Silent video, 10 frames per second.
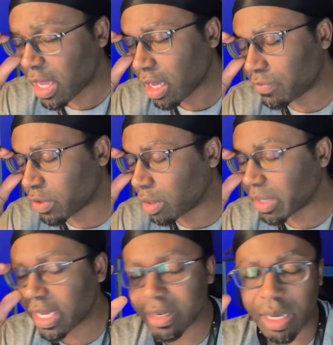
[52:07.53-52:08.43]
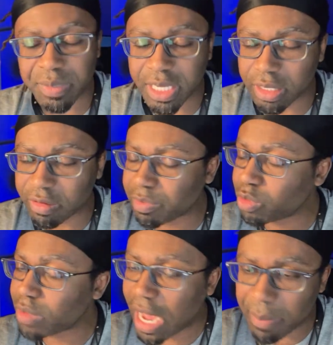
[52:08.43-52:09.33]
If you're going to be hitting up 10 of them,
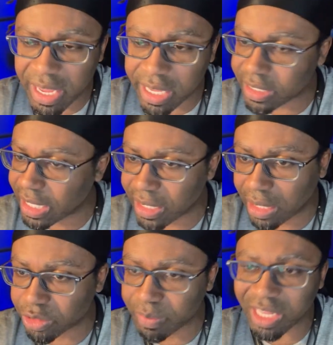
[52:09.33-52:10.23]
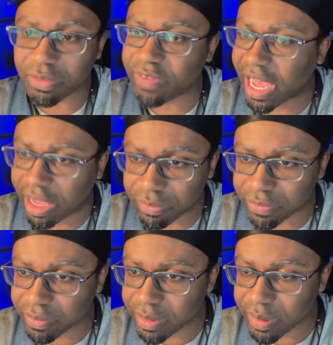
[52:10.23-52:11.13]
do not make it $10. Make it
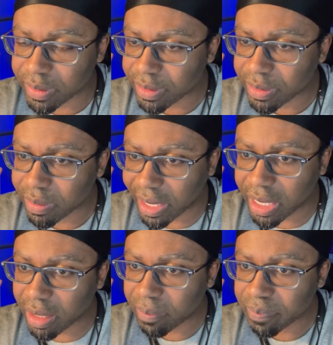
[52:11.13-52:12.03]
5, right?